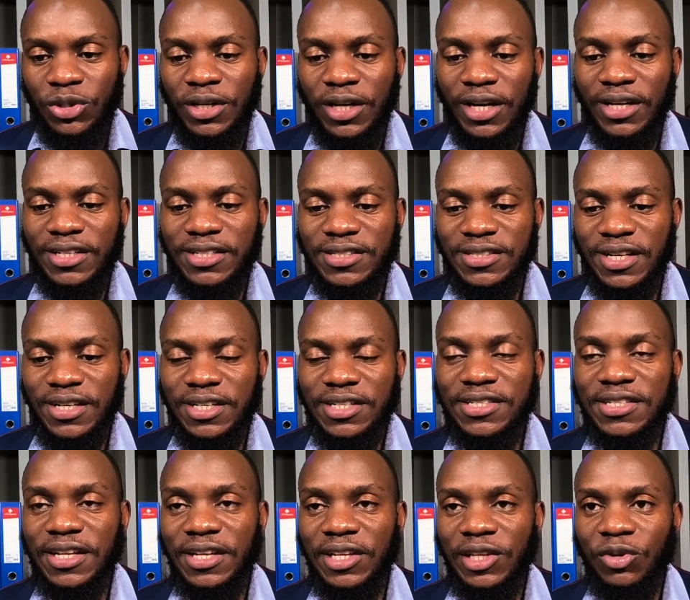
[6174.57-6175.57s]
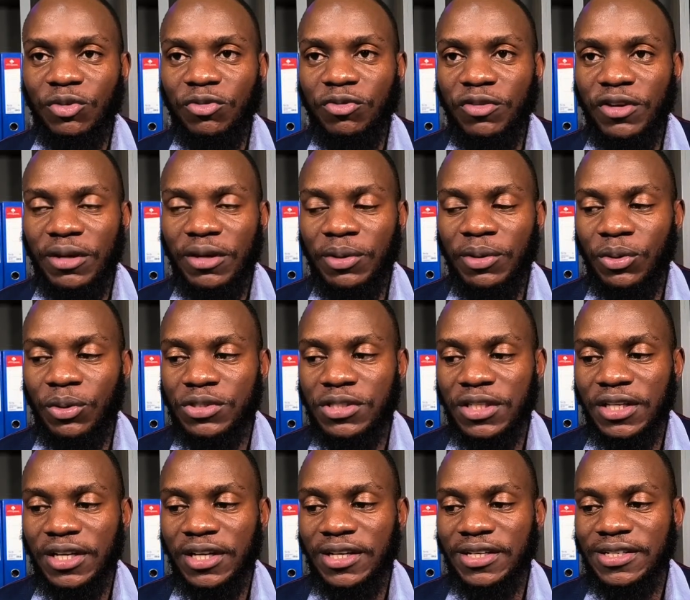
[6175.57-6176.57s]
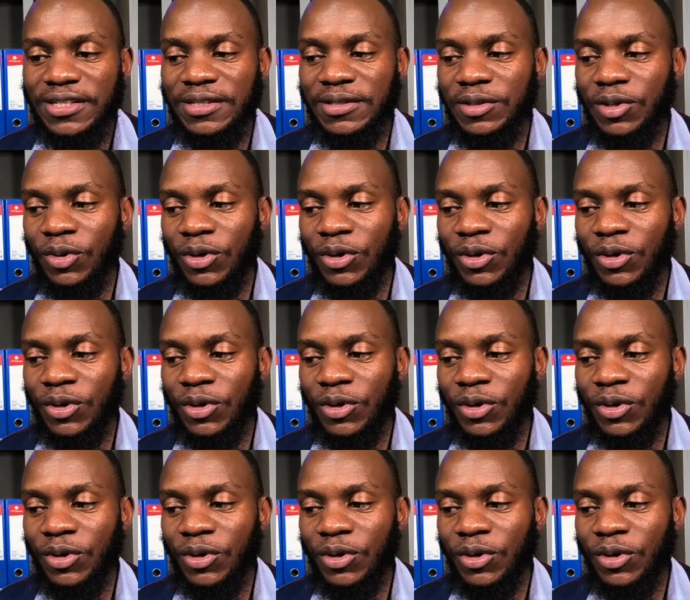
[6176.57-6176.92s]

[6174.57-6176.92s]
dad started selling you fear because he had